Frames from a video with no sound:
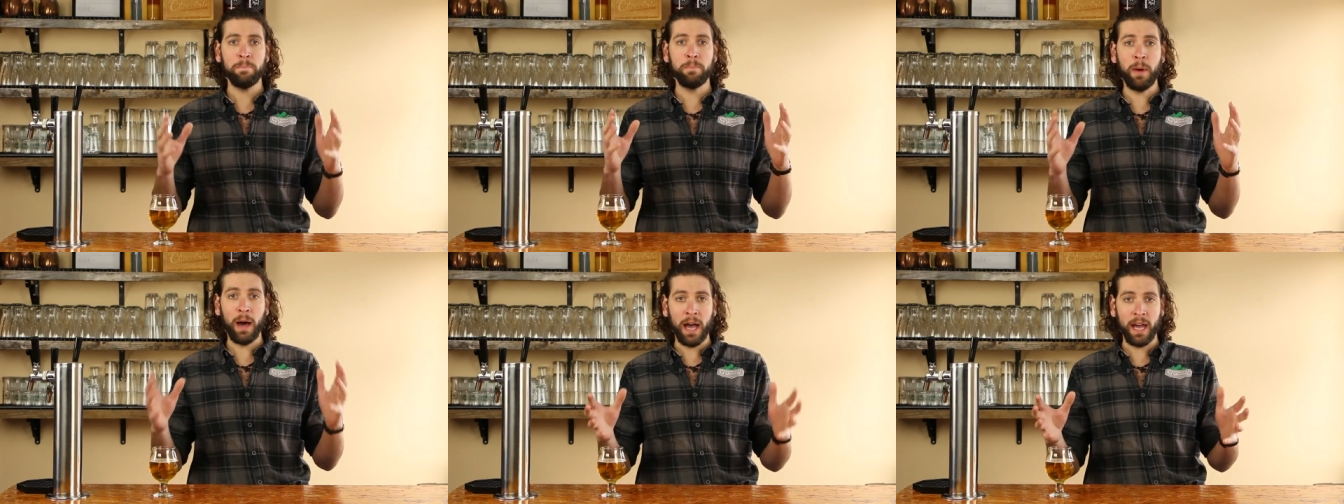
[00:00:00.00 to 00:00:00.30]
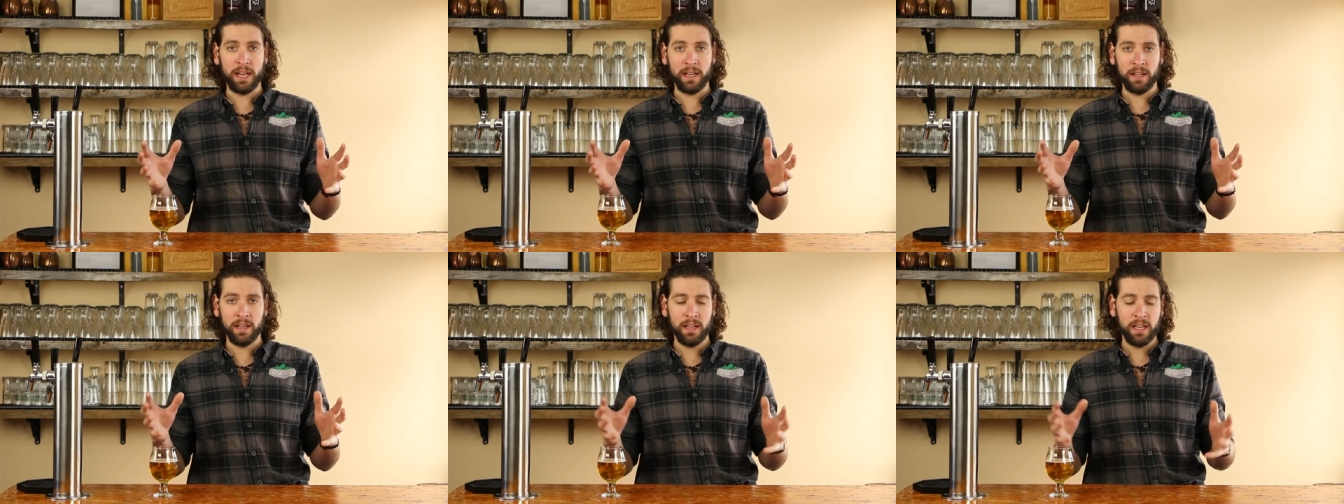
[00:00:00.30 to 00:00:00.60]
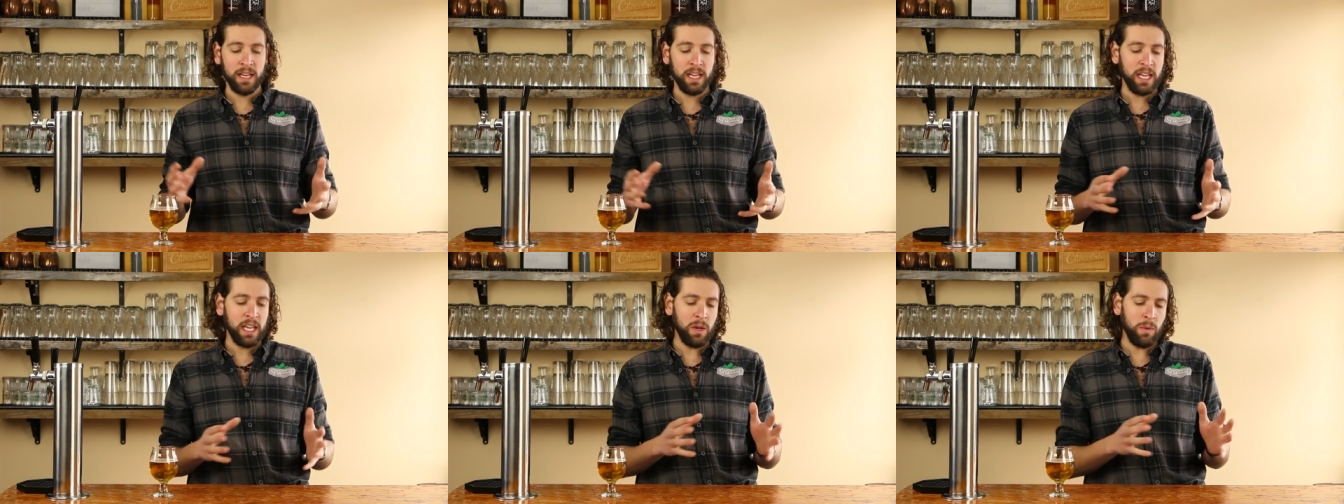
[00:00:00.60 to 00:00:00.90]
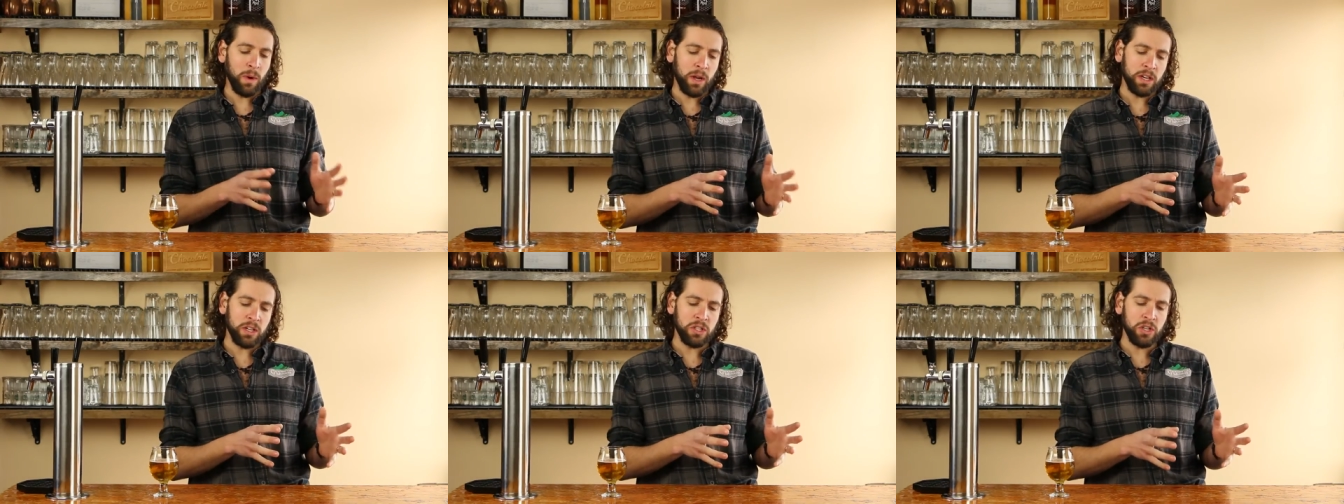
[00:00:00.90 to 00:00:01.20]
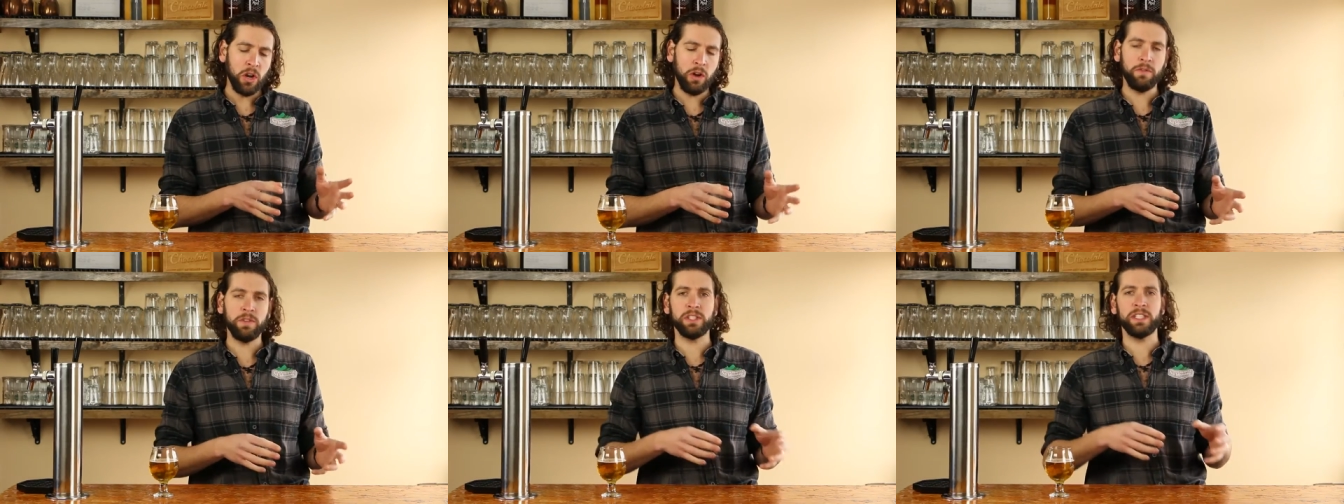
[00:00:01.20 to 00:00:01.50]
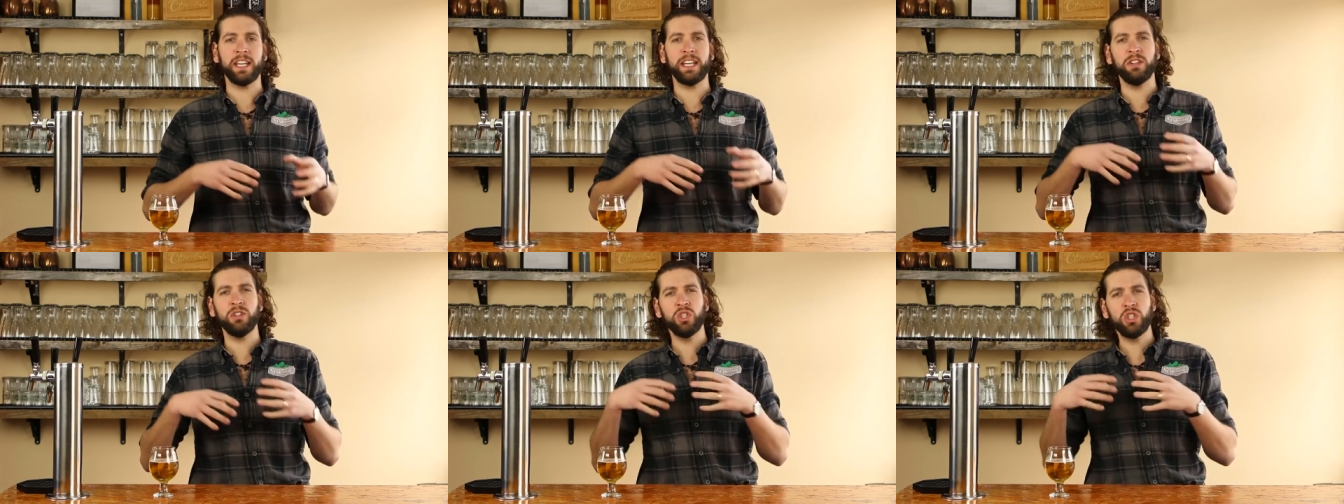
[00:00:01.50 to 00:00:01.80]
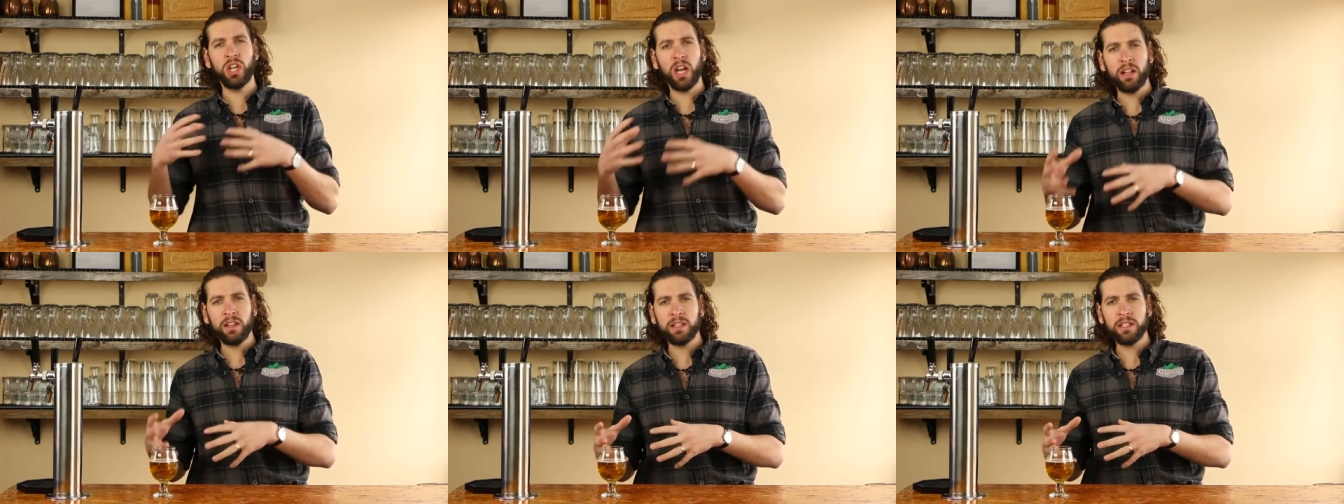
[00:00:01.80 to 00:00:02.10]
but he wanted to know if it's like
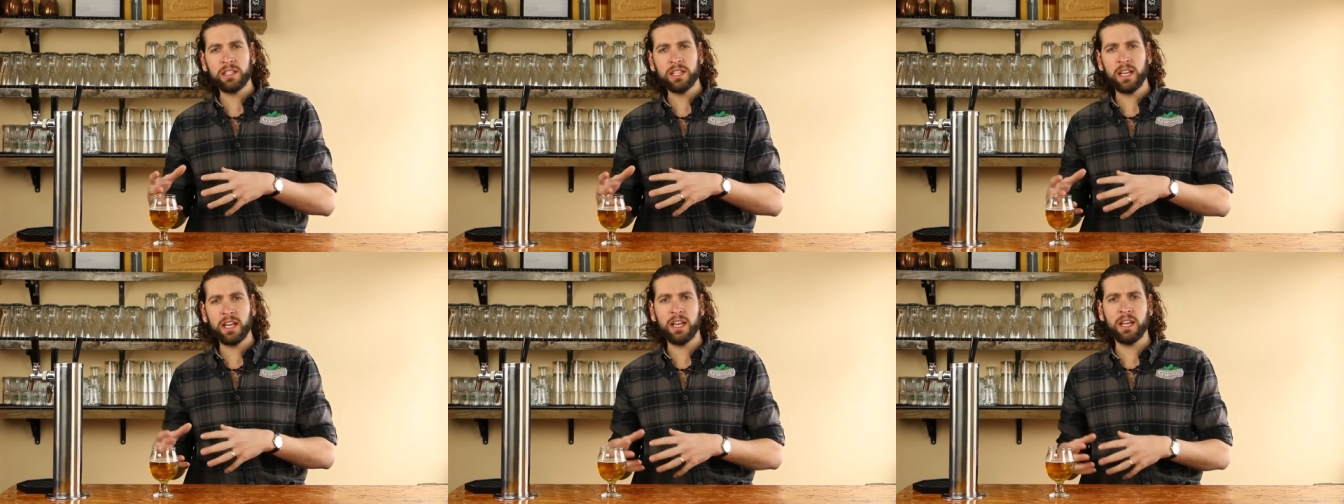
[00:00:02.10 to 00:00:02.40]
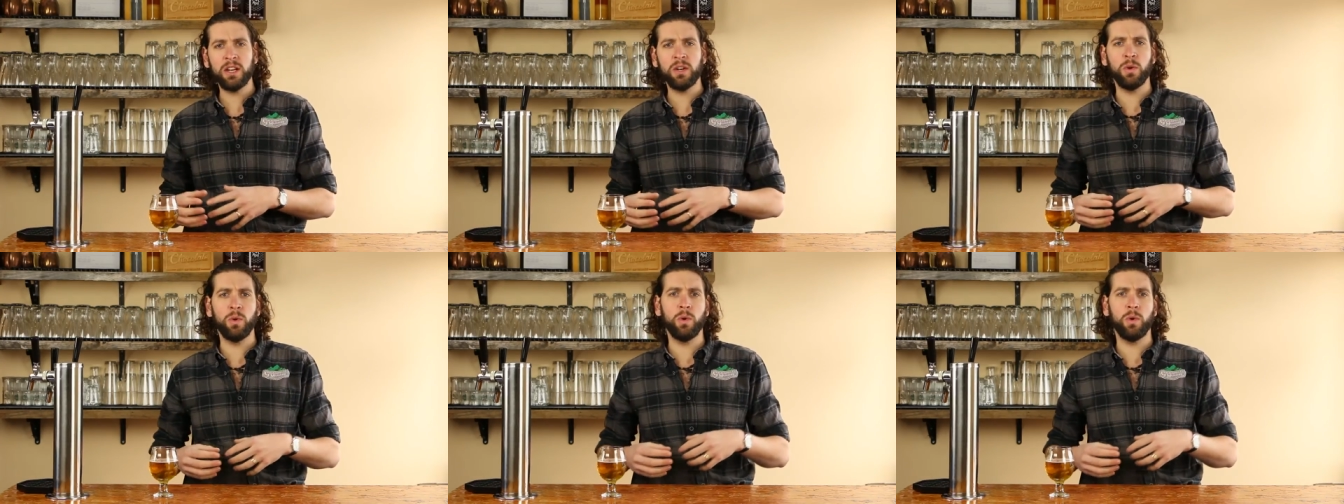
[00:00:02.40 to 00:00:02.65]
gelatin